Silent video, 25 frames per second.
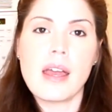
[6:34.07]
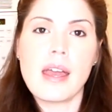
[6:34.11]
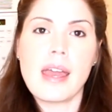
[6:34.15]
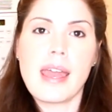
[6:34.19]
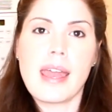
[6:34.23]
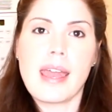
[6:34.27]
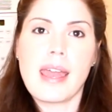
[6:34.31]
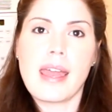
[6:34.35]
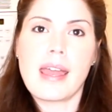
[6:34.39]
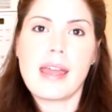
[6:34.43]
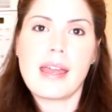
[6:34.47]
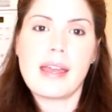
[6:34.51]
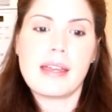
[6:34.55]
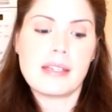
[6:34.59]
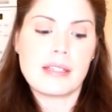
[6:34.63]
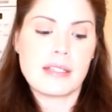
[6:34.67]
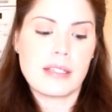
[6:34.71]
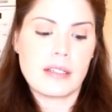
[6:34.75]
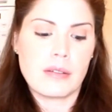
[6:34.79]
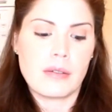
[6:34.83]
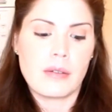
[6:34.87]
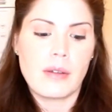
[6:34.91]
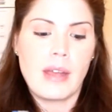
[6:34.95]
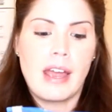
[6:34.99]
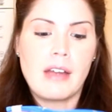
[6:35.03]

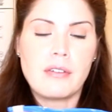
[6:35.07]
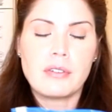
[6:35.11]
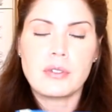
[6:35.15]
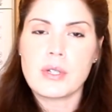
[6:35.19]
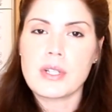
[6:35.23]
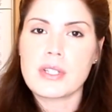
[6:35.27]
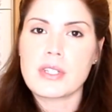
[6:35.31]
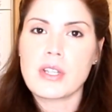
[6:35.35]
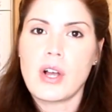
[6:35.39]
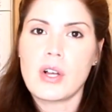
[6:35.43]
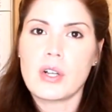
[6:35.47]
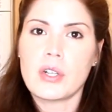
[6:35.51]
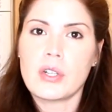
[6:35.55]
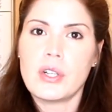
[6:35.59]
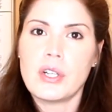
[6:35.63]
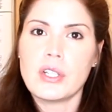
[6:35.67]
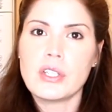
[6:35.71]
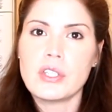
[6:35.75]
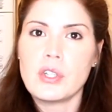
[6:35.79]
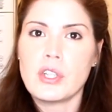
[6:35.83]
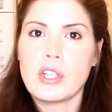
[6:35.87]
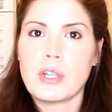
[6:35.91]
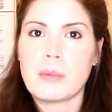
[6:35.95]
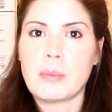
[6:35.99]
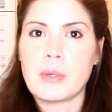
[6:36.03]
and after it's all cooked,
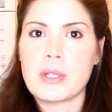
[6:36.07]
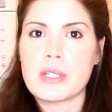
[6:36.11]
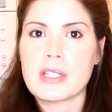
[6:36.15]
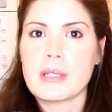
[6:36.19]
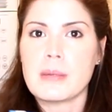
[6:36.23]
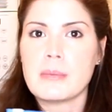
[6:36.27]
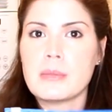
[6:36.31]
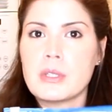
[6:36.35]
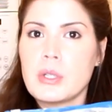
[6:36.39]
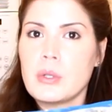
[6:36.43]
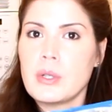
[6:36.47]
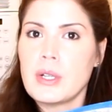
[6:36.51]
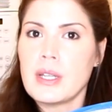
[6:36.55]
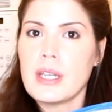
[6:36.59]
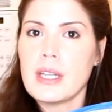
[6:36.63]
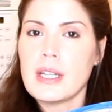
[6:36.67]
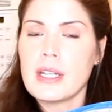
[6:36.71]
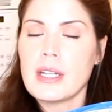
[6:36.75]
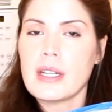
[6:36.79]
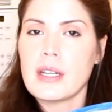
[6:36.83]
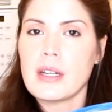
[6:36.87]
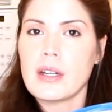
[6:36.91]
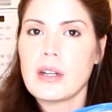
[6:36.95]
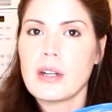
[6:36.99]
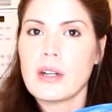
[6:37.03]
you could put some tuna
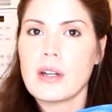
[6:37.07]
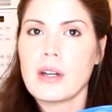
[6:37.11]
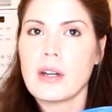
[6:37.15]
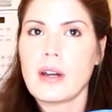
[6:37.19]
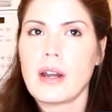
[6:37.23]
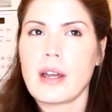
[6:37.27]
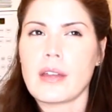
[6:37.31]
in here.